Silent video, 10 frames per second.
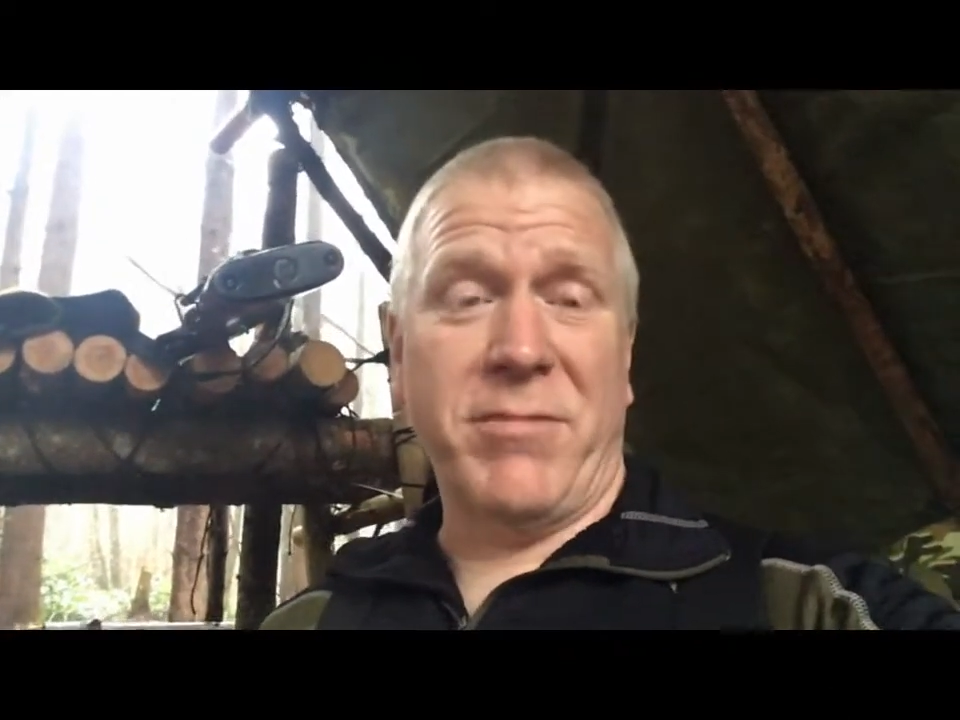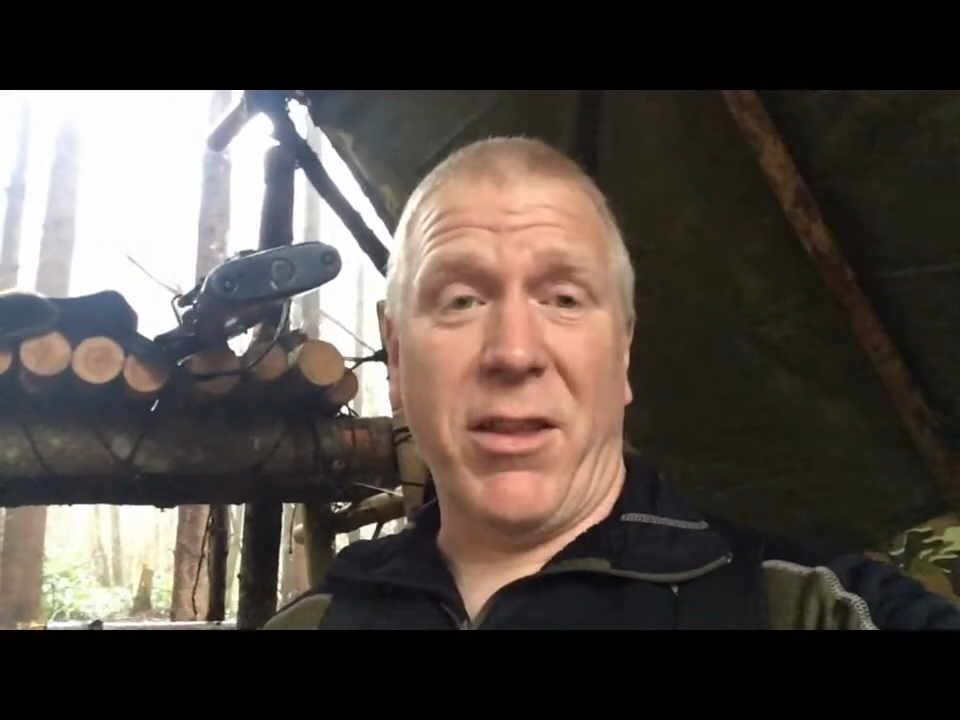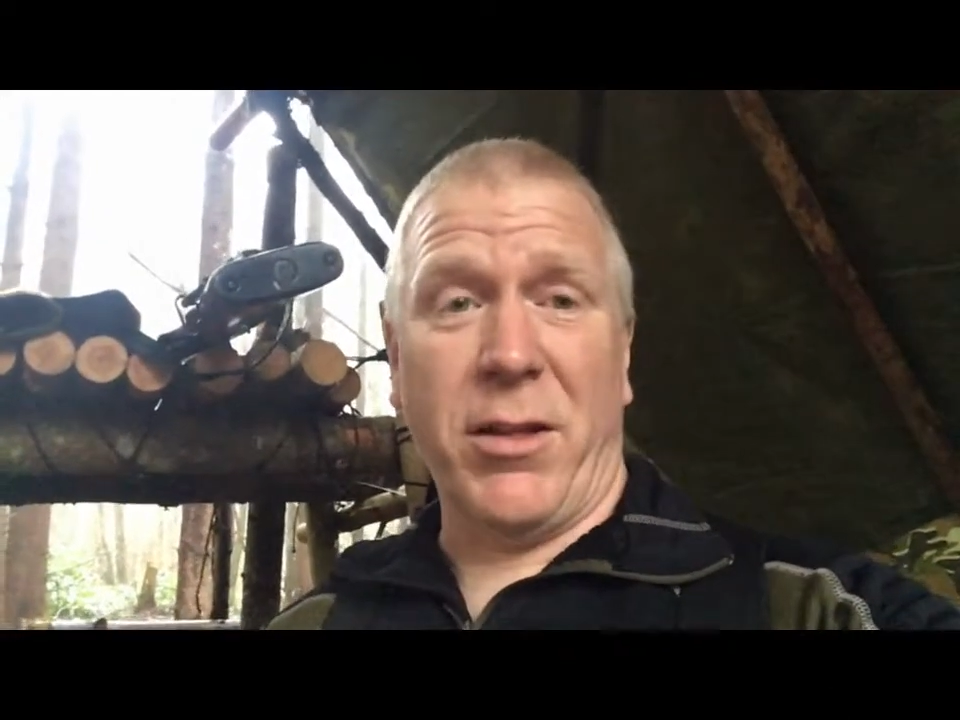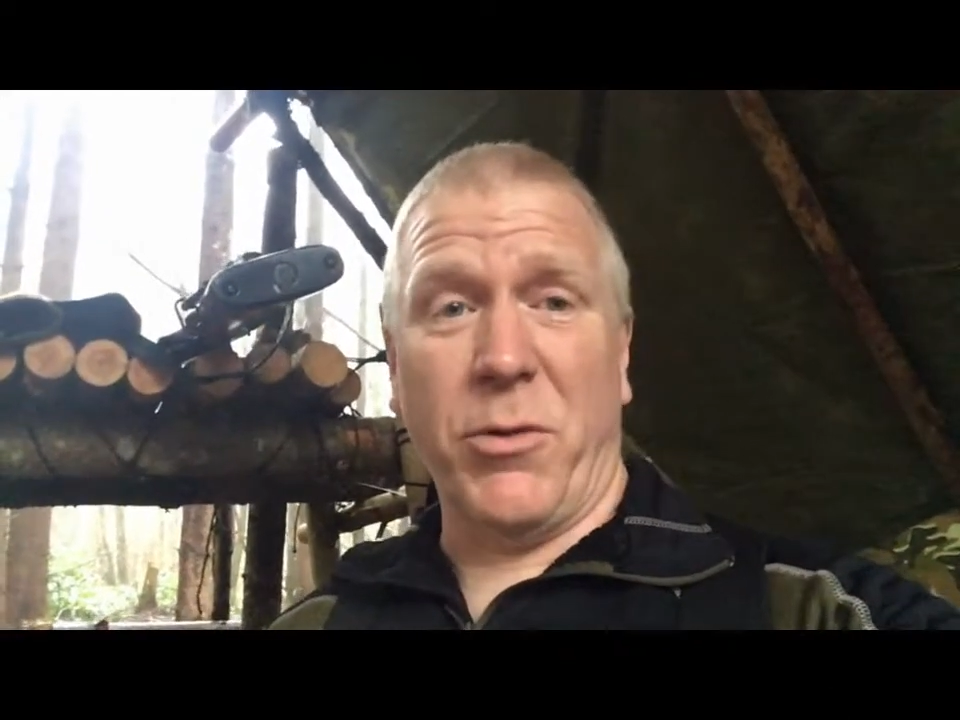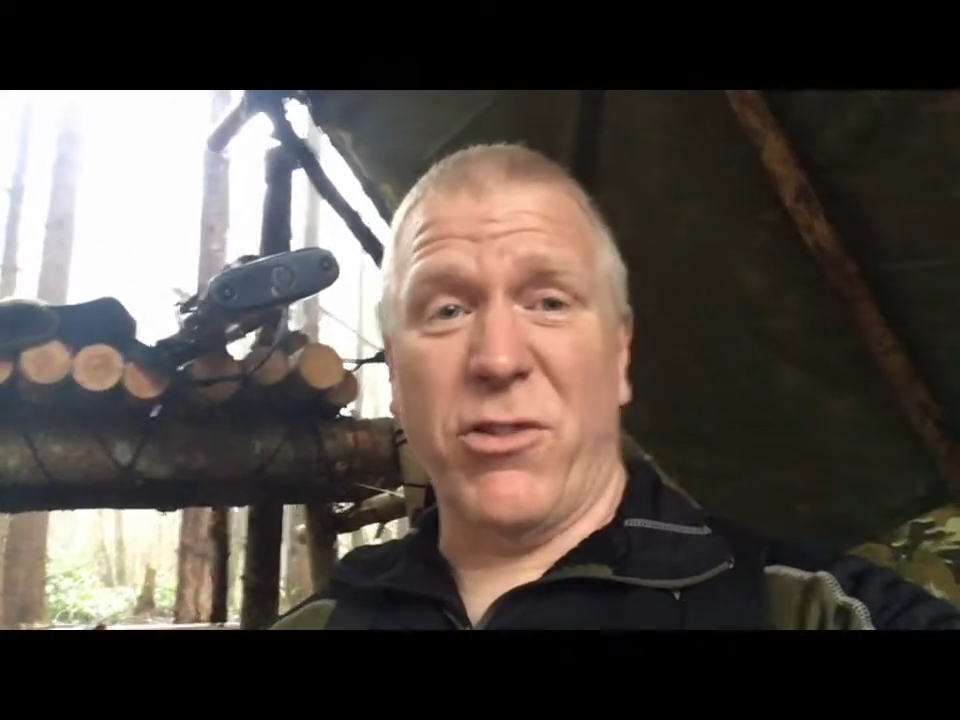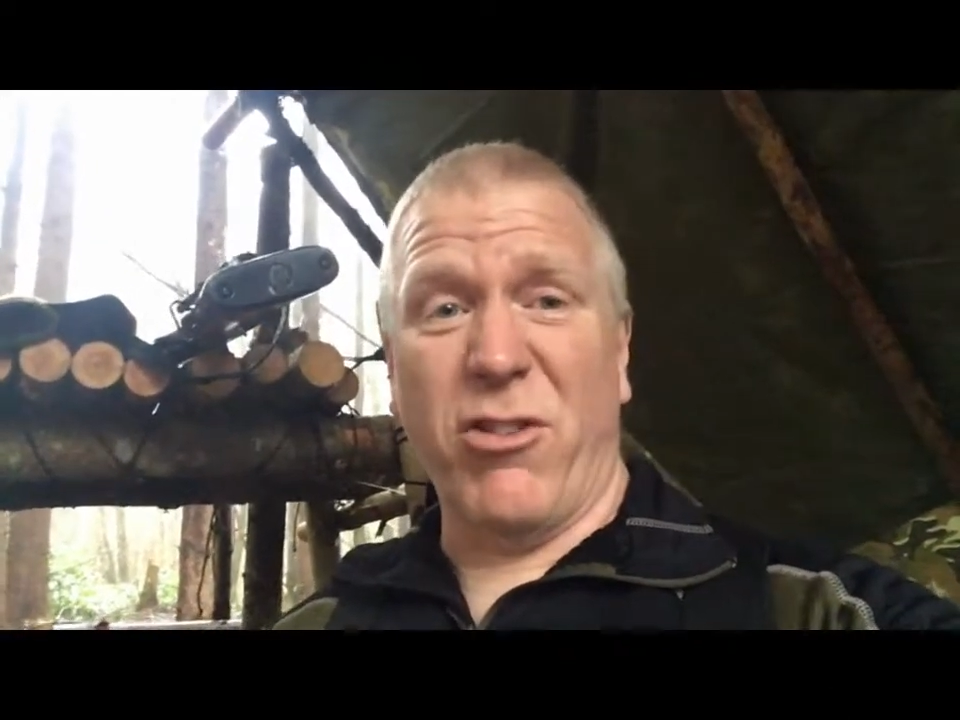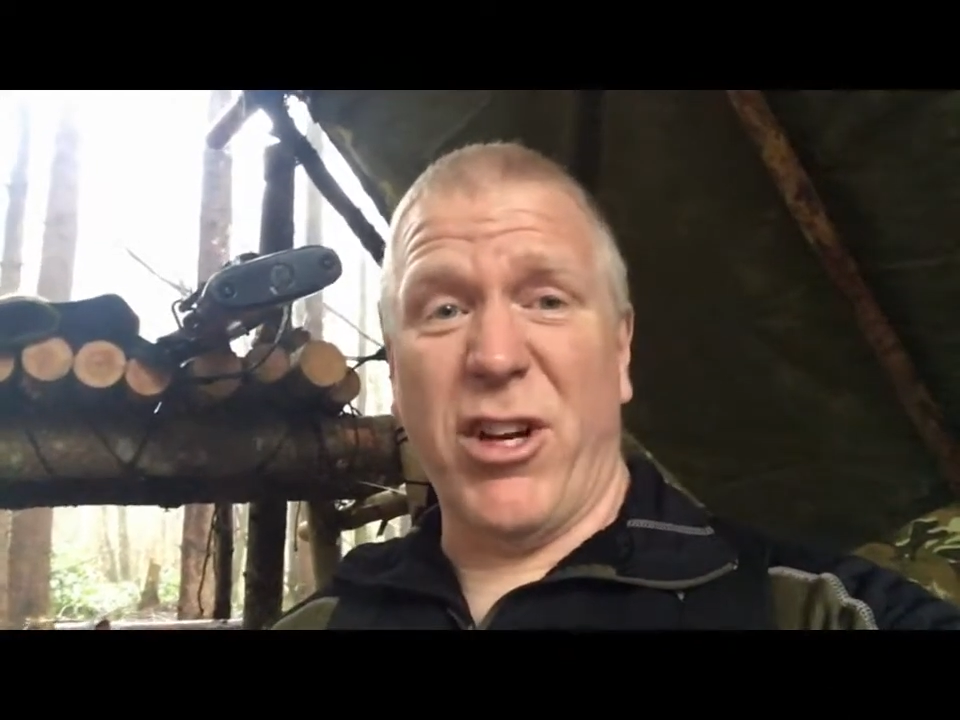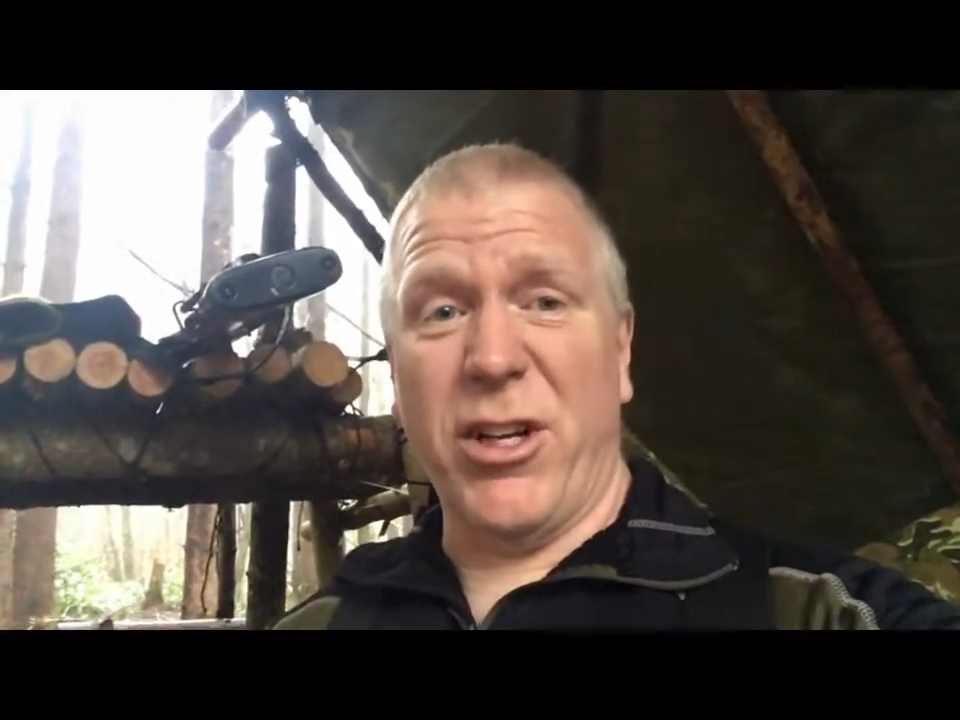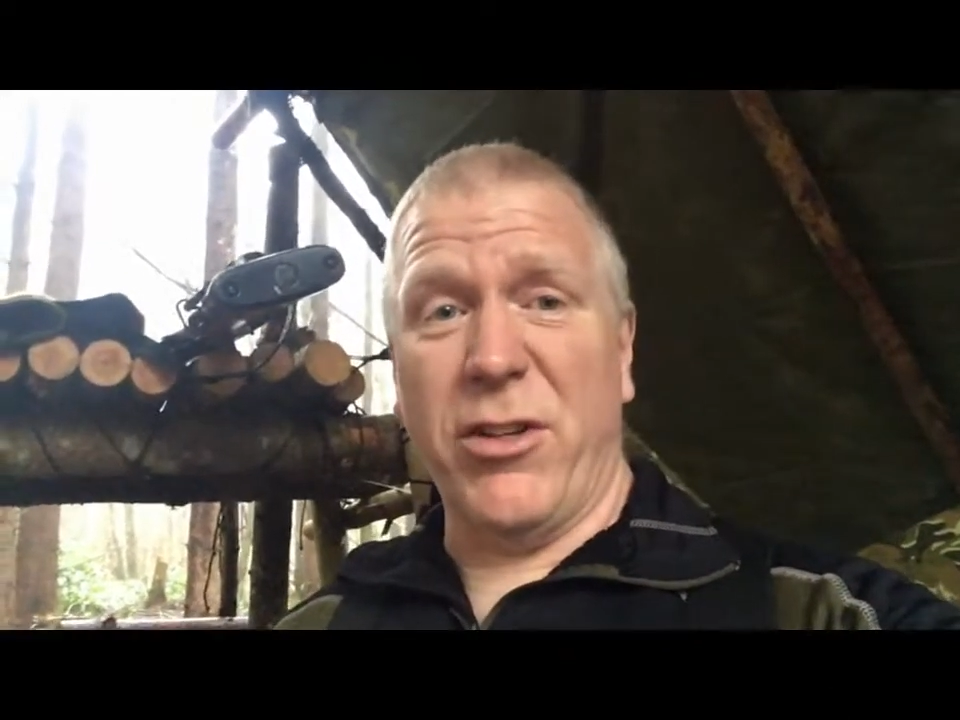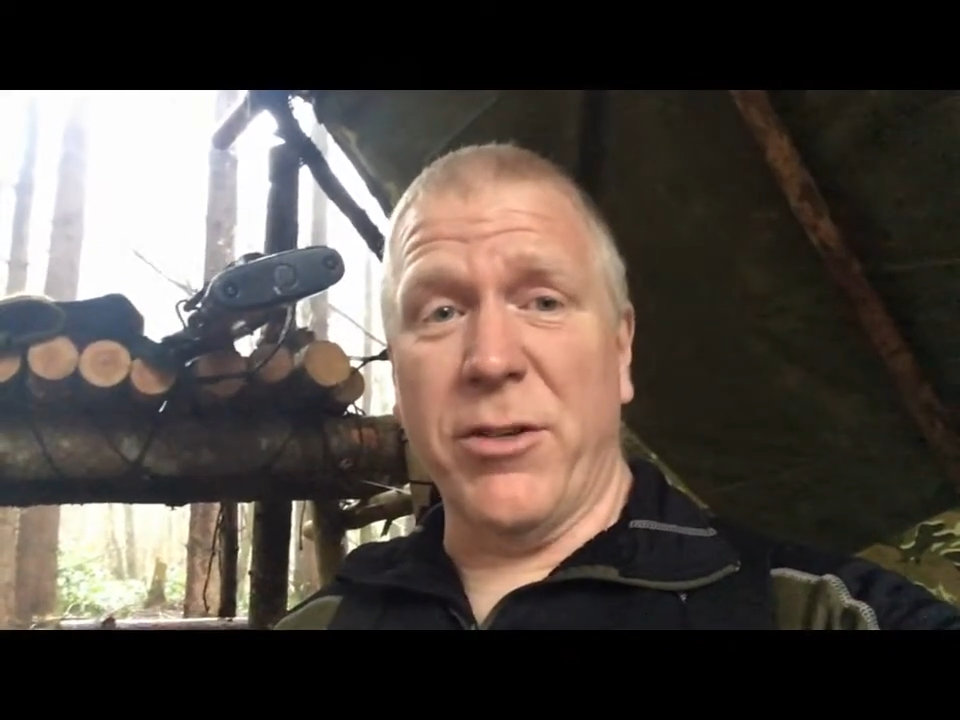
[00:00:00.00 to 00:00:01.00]
I thought that was a good
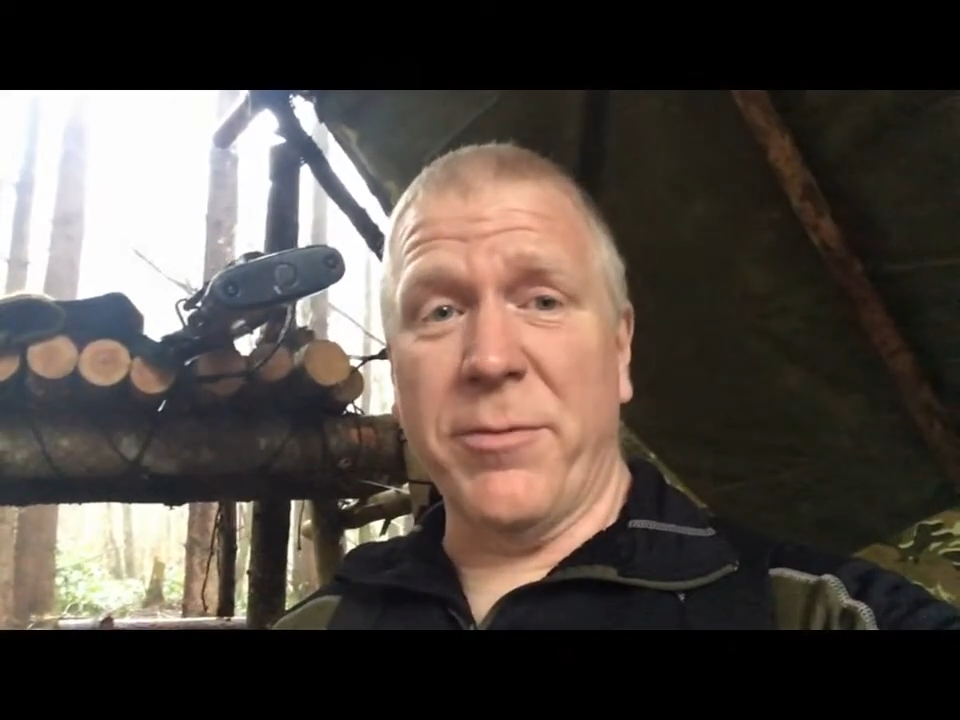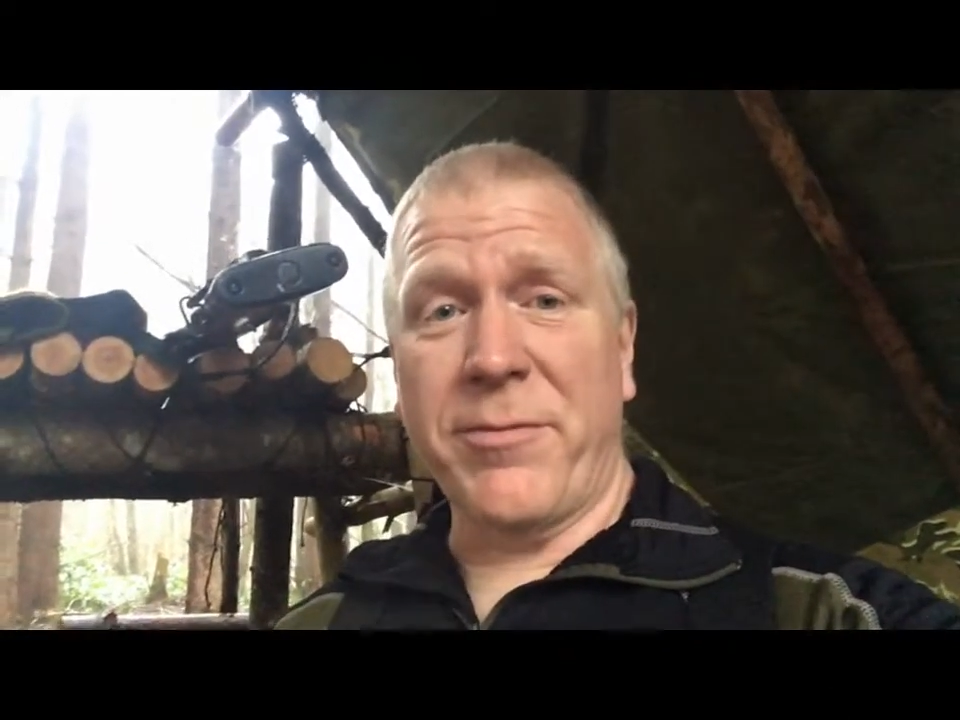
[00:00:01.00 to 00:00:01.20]
idea too.